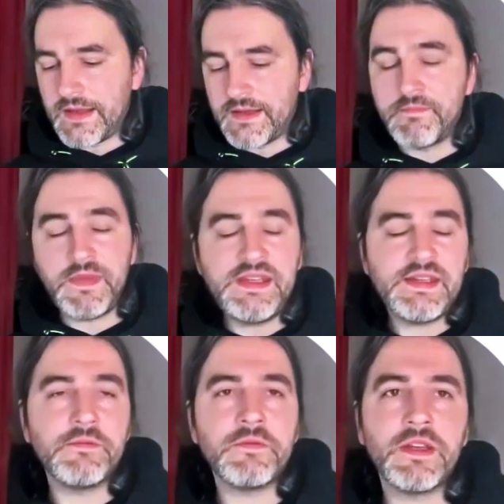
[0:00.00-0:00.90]
an
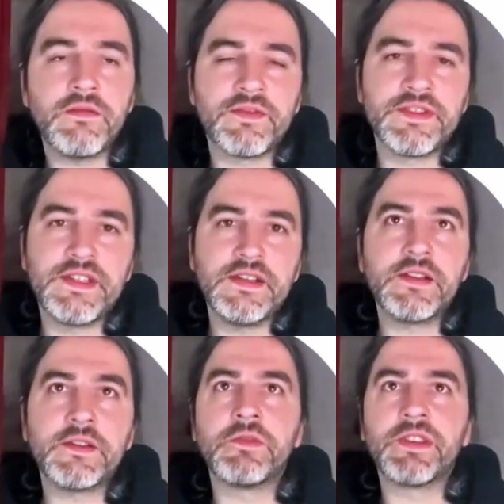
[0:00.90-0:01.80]
amazing way of
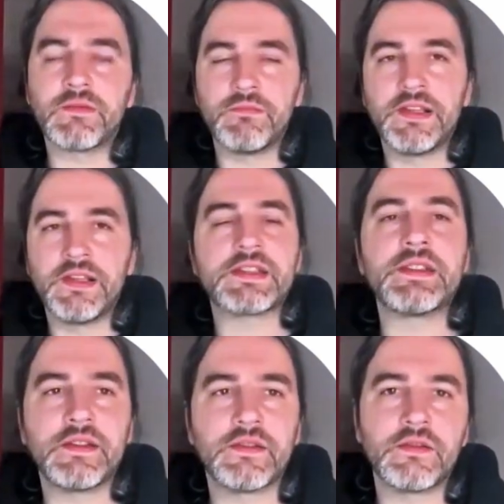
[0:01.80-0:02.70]
dealing with
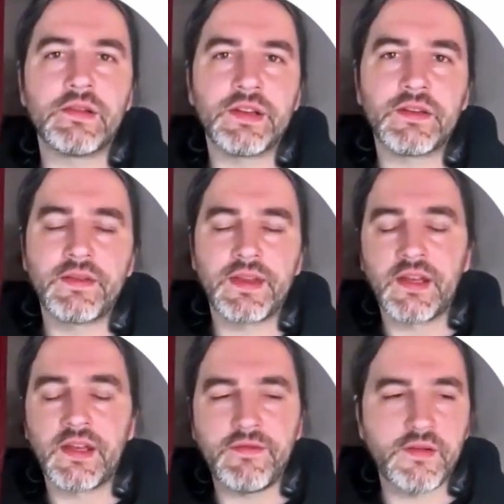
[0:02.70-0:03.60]
complexity in learning that
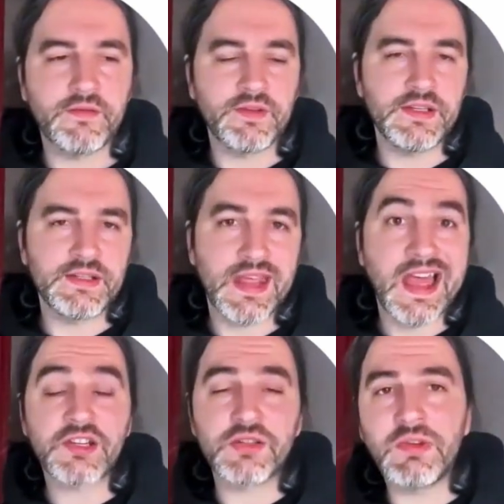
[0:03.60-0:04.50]
I found is
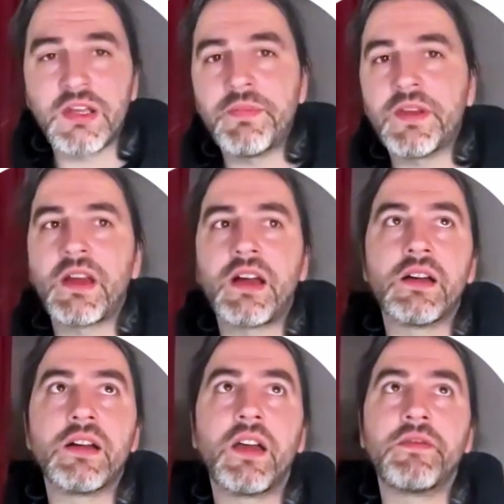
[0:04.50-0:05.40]
action mapping.
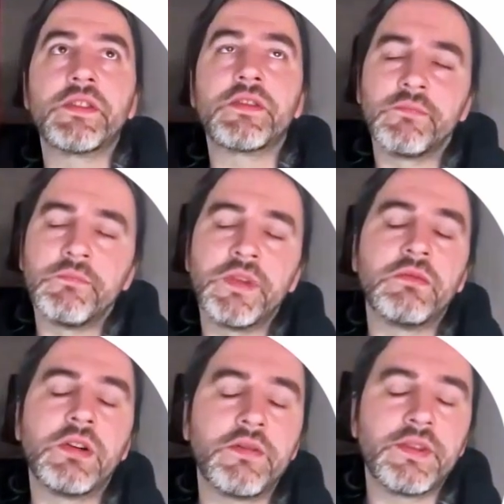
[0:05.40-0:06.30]
I've talked a bit
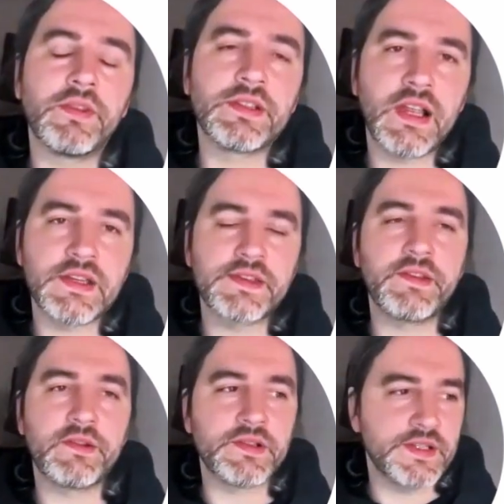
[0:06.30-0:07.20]
about this last
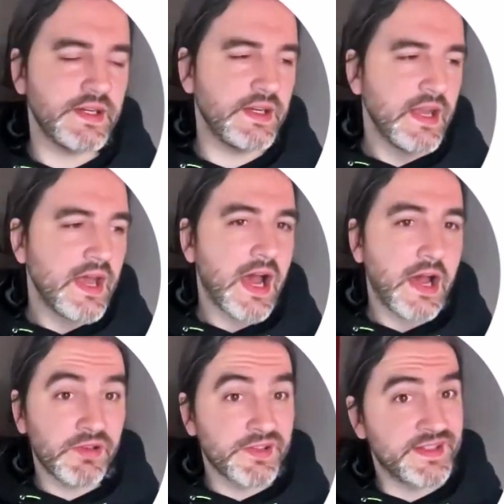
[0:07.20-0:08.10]
Thursday.
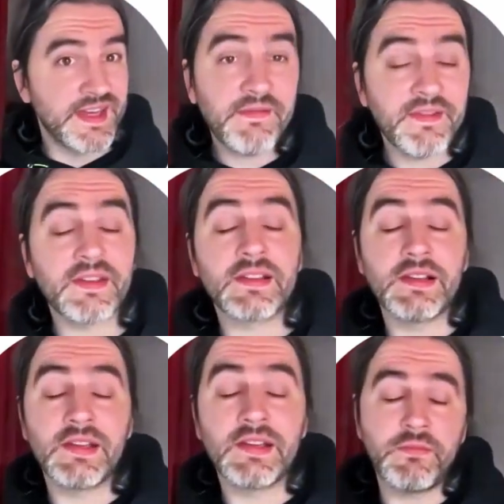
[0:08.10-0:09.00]
I
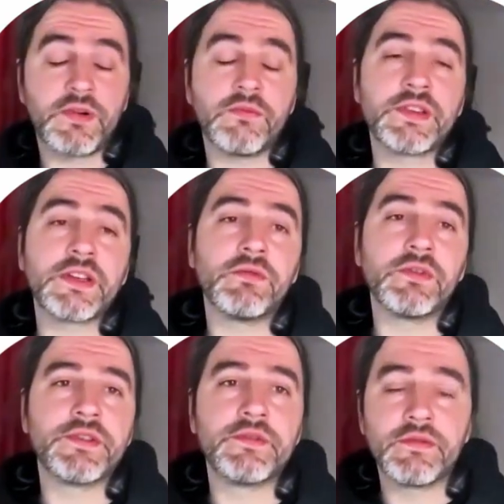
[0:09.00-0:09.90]
promise I
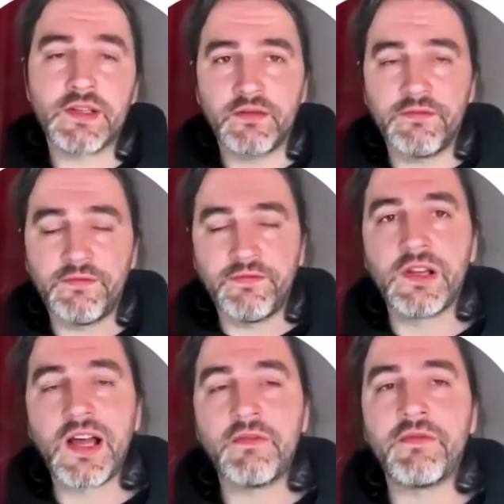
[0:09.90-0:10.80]
will do like a
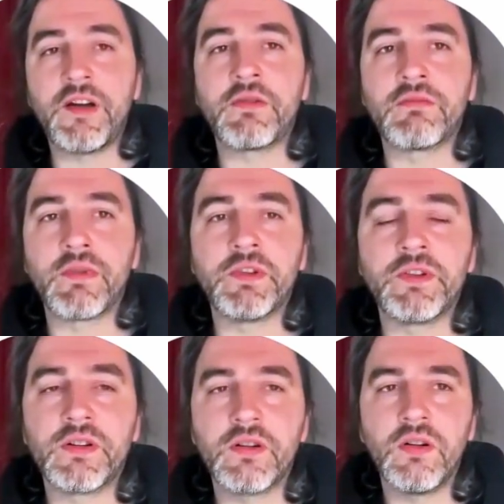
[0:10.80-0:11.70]
full half-hour
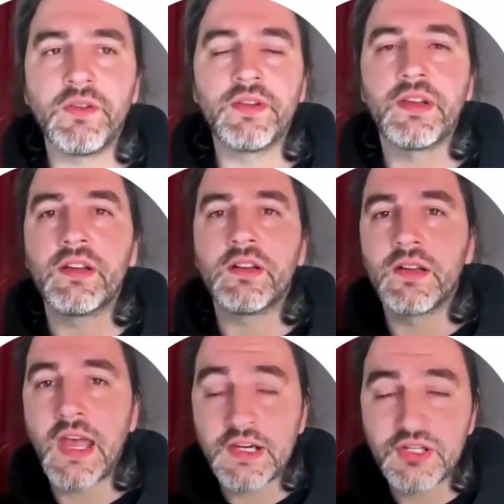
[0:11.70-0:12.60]
webinar on
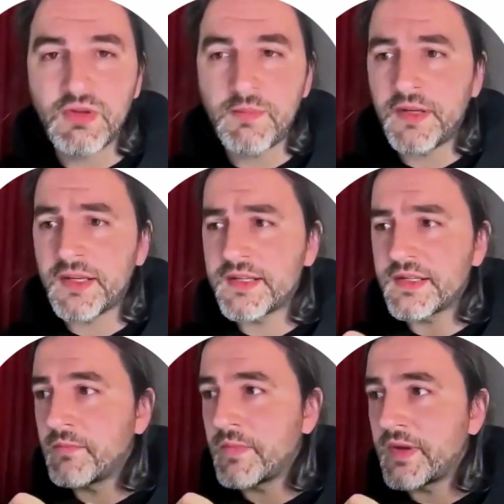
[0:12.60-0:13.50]
action mapping. It's
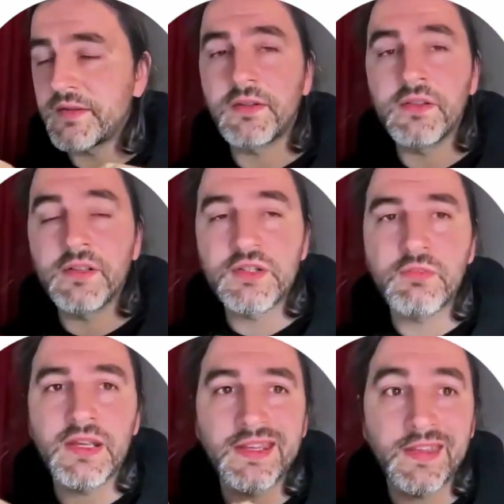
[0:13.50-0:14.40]
a methodology
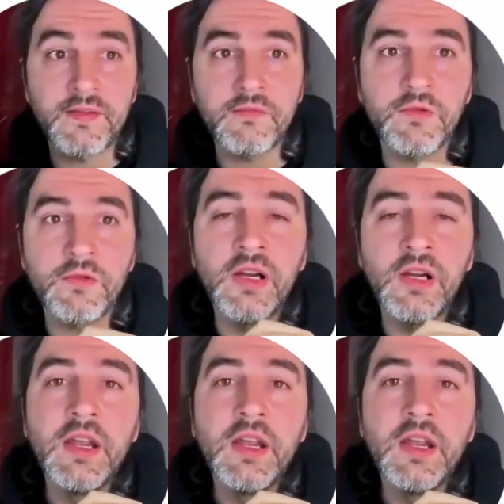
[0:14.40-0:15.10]
by Kathy Moore,